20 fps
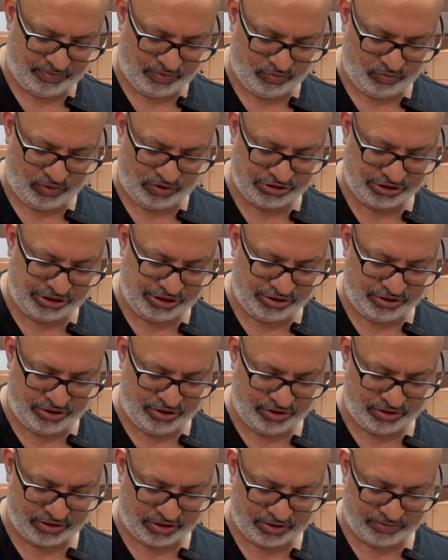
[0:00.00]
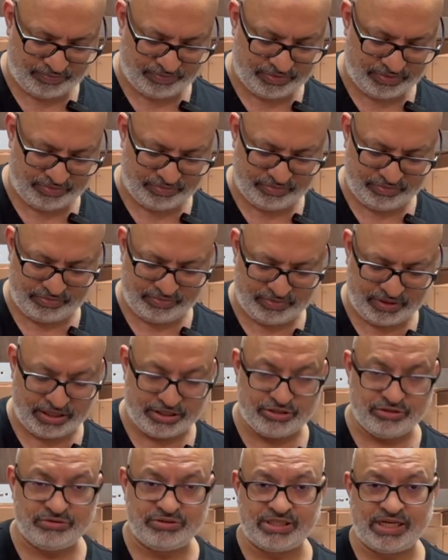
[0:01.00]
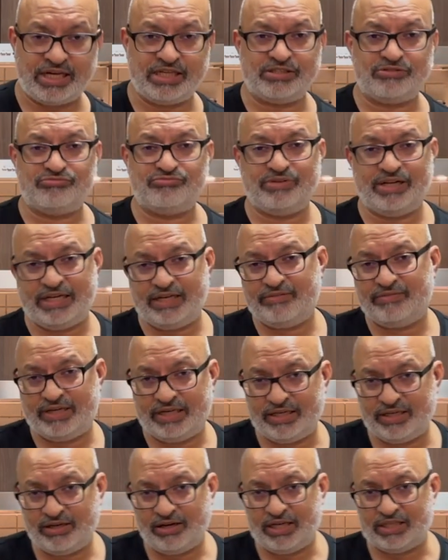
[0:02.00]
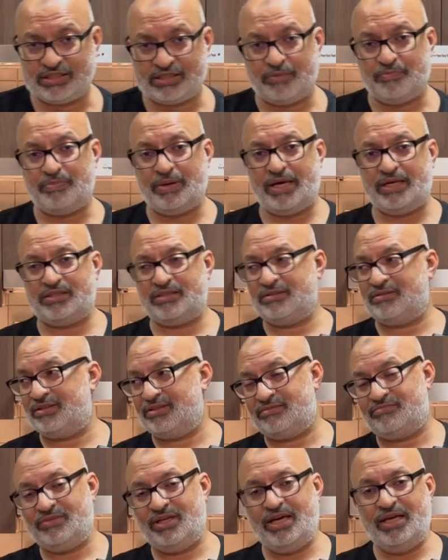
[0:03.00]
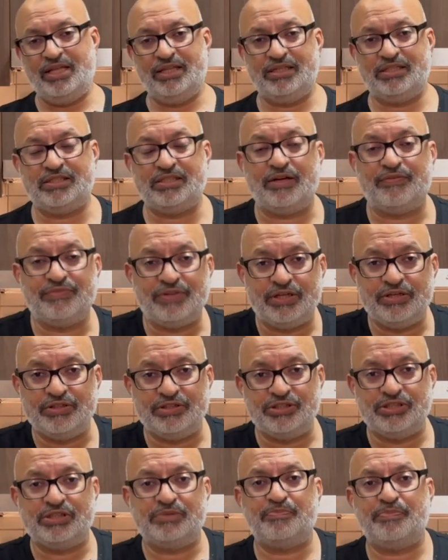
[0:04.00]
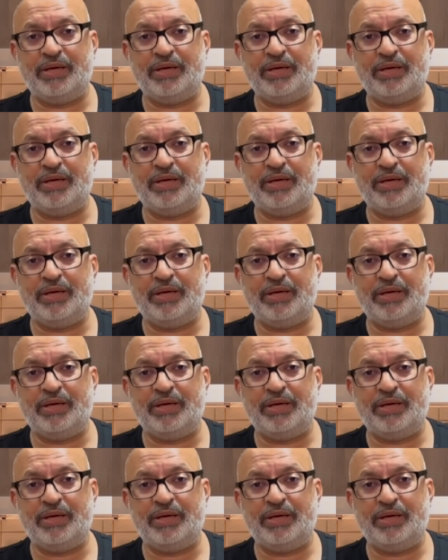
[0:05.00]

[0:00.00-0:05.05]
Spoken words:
once you cook them, they do taste really, really nice compared to the stuff that you can just